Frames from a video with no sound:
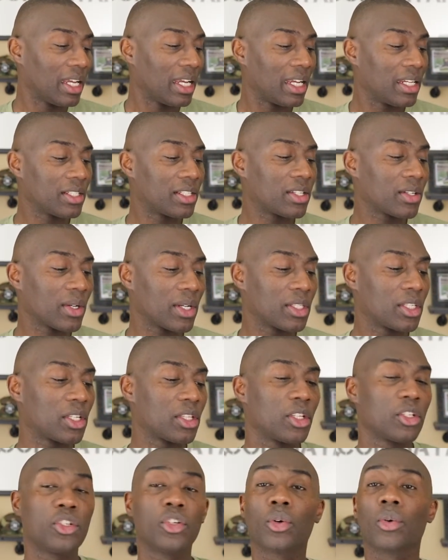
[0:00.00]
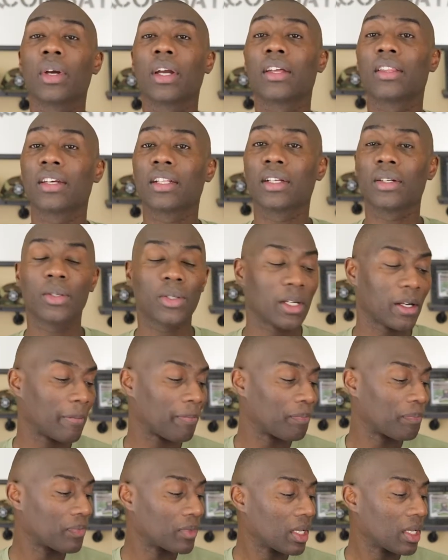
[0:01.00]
Enter into the joy of the Lord.